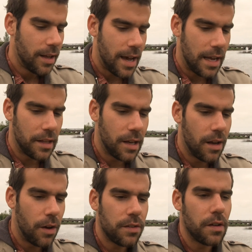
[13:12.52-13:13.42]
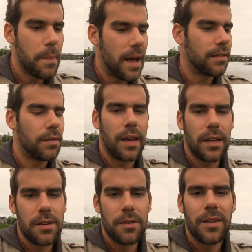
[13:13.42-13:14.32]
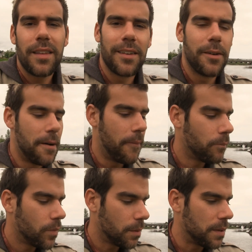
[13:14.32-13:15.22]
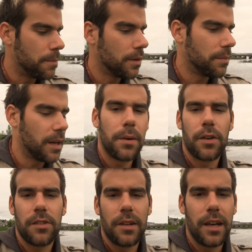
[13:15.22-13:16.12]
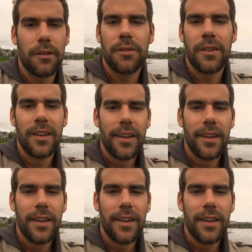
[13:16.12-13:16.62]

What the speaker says: And also a massive thank you to the people in my personal life